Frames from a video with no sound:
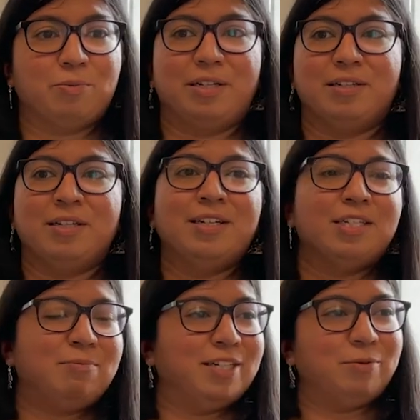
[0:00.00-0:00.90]
We could
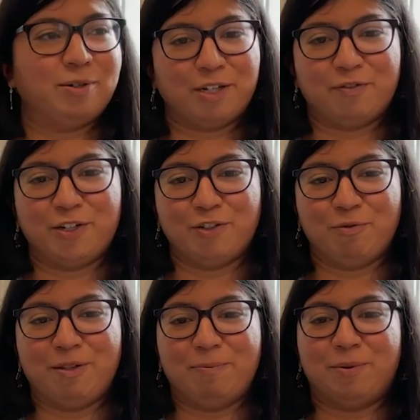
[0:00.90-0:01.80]
speed our workflows for
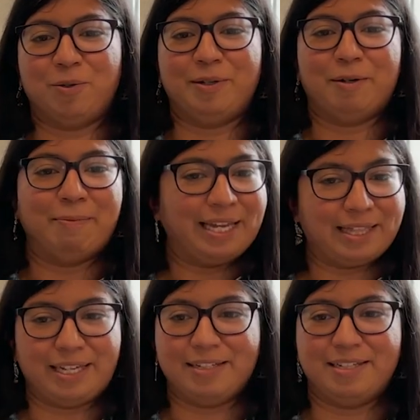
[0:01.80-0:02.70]
people. We can make
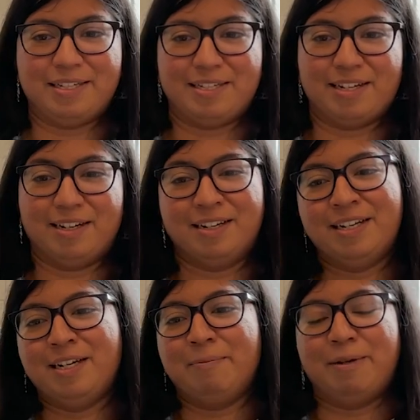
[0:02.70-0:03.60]
things easier,
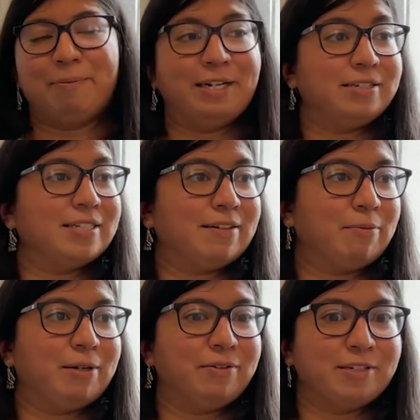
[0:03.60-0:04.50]
make patients have a
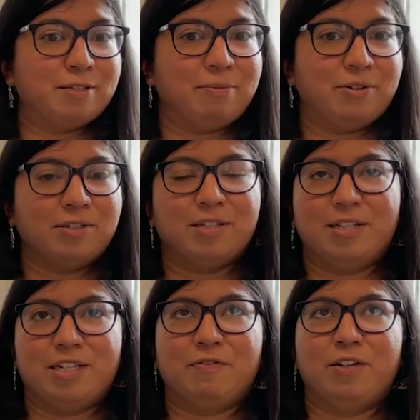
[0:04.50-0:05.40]
better experience. So there's
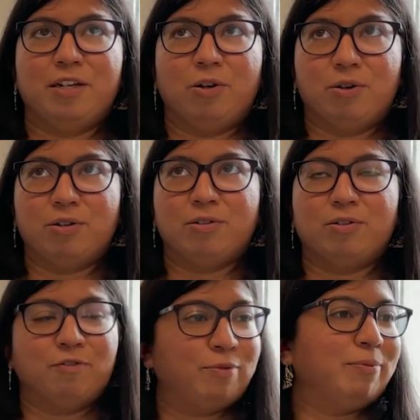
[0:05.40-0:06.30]
definitely a lot
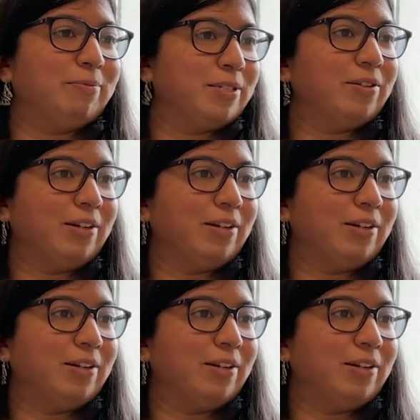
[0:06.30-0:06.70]
of problems still